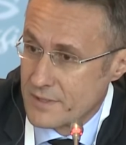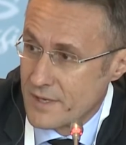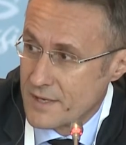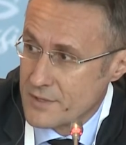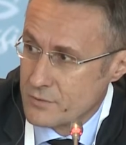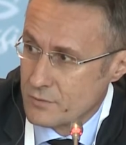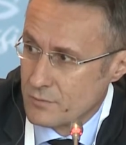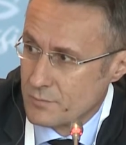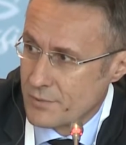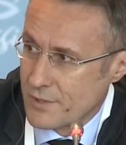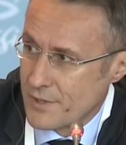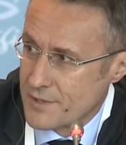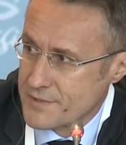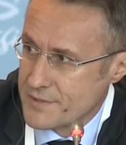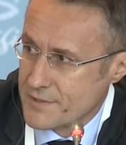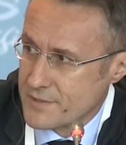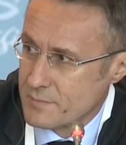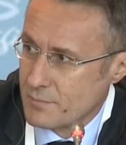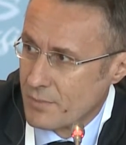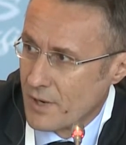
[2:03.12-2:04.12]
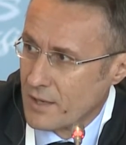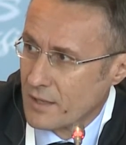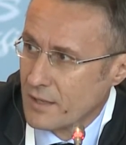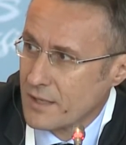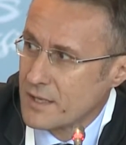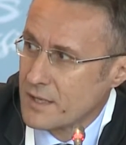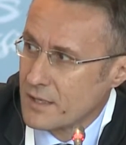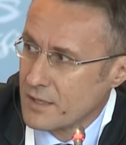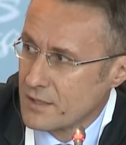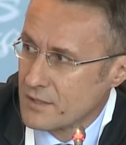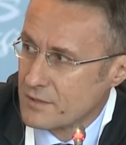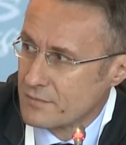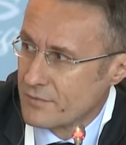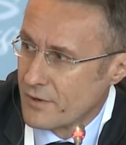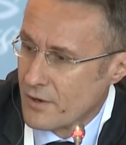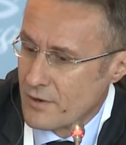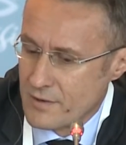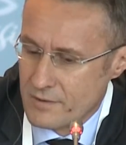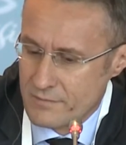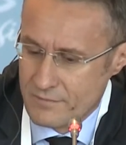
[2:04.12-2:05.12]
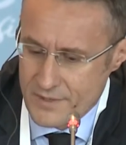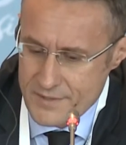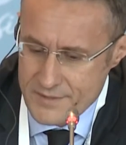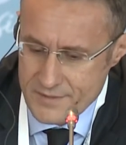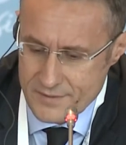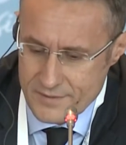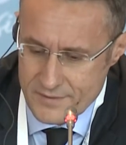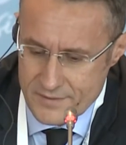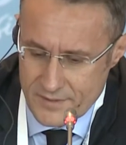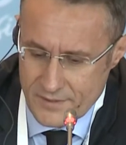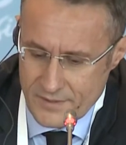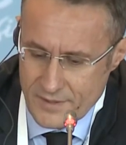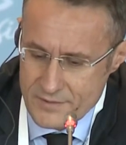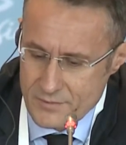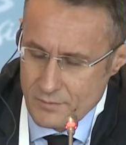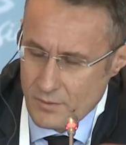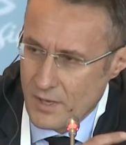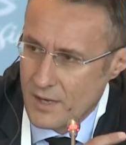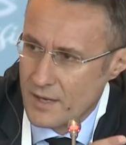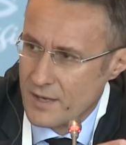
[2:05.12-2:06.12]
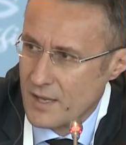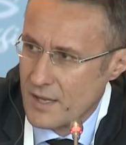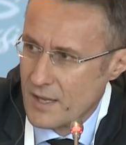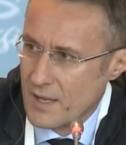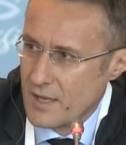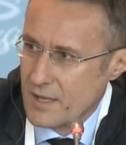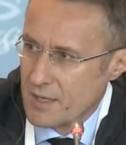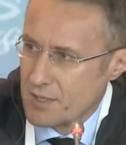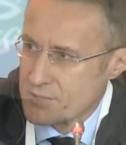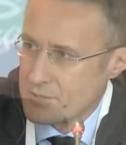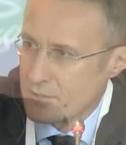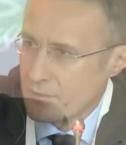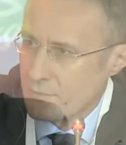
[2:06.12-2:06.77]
So that's why it's not really a question of choosing between one or other kind of